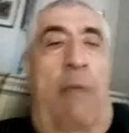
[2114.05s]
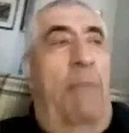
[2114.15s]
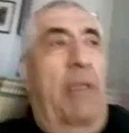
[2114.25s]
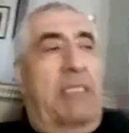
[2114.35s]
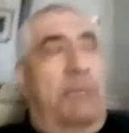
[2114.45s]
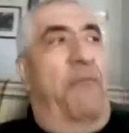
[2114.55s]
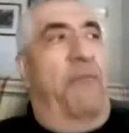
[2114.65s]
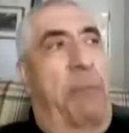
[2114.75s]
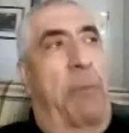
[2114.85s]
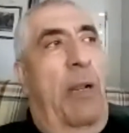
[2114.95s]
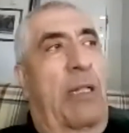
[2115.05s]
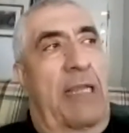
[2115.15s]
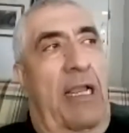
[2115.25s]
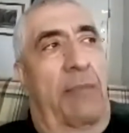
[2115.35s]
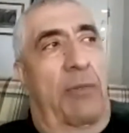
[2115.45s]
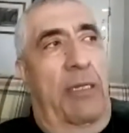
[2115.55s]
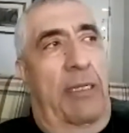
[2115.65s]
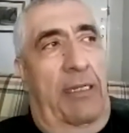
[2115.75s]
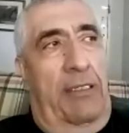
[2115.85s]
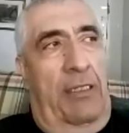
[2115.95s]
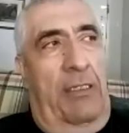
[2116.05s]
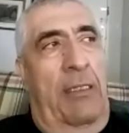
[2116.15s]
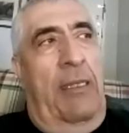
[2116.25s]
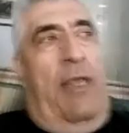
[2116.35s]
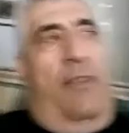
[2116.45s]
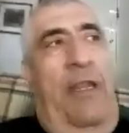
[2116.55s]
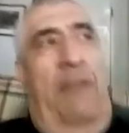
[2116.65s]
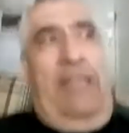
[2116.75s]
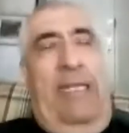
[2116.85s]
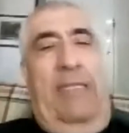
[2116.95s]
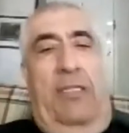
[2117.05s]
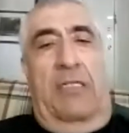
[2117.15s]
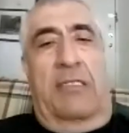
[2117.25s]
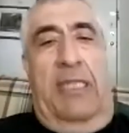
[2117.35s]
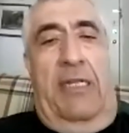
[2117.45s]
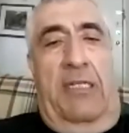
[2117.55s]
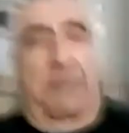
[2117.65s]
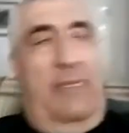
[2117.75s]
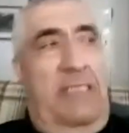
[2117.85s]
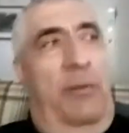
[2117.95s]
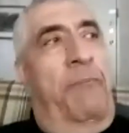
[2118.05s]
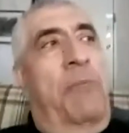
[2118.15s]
Maximum for people Alzheimer in Canada, they live like eight years, ten years maximum.